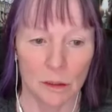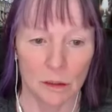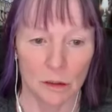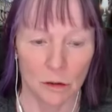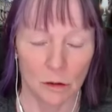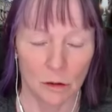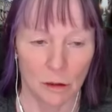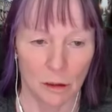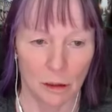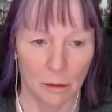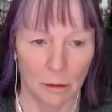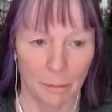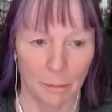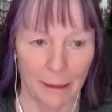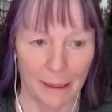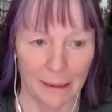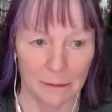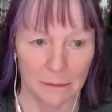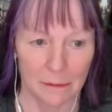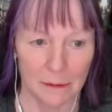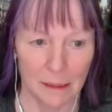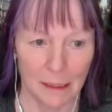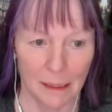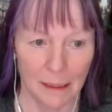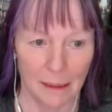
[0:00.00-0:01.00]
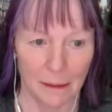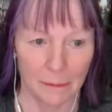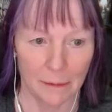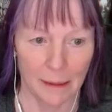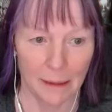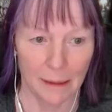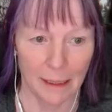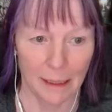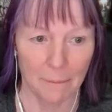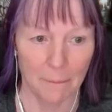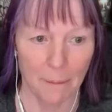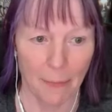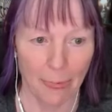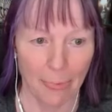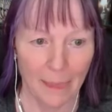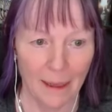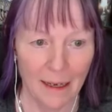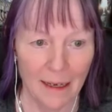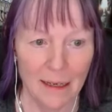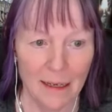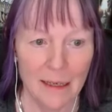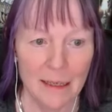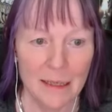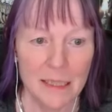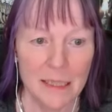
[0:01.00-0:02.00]
to talk about. Okay.
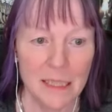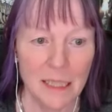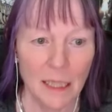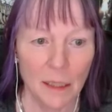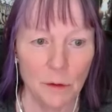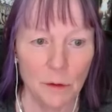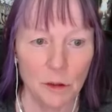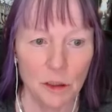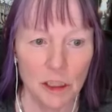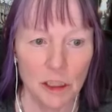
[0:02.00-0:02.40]
So